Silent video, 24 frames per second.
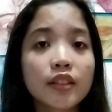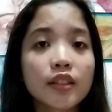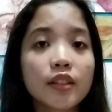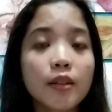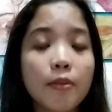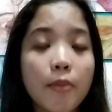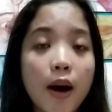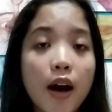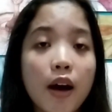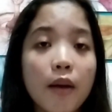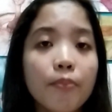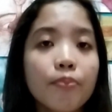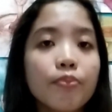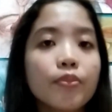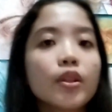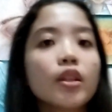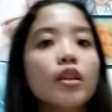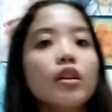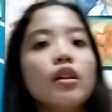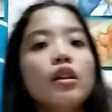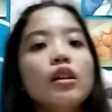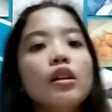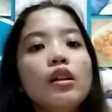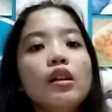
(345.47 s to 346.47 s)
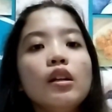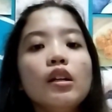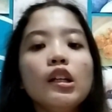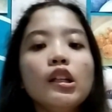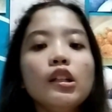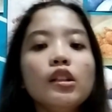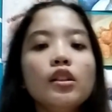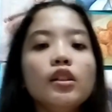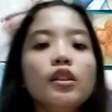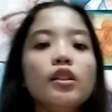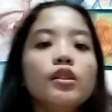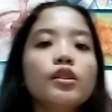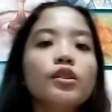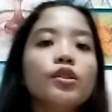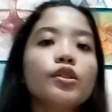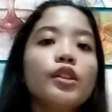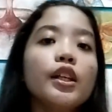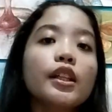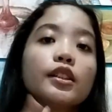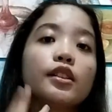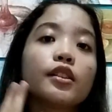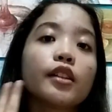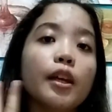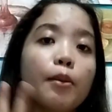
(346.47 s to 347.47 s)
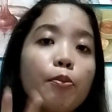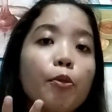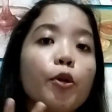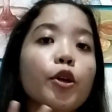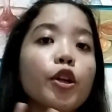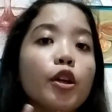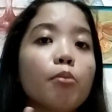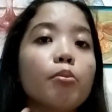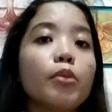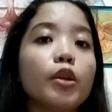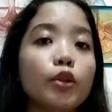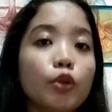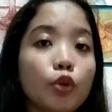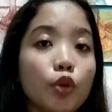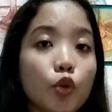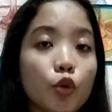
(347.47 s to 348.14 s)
Diba? So that's key point number 2.